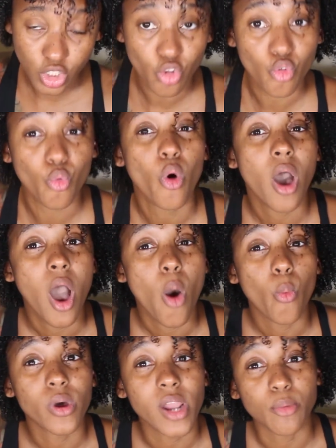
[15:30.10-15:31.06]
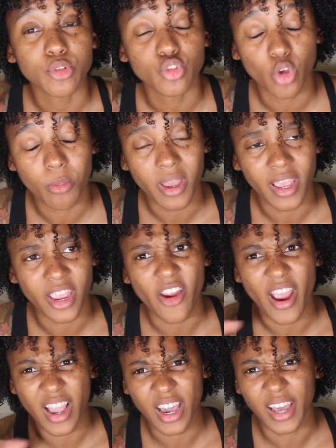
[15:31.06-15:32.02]
so when I was doing my
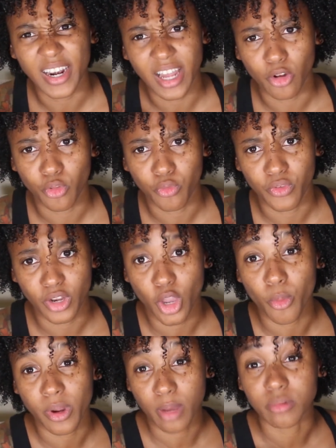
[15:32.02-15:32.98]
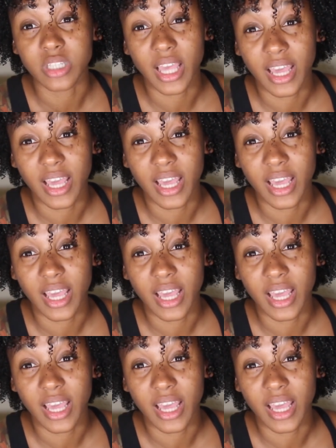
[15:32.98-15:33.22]
hair I cut it out of the video when I was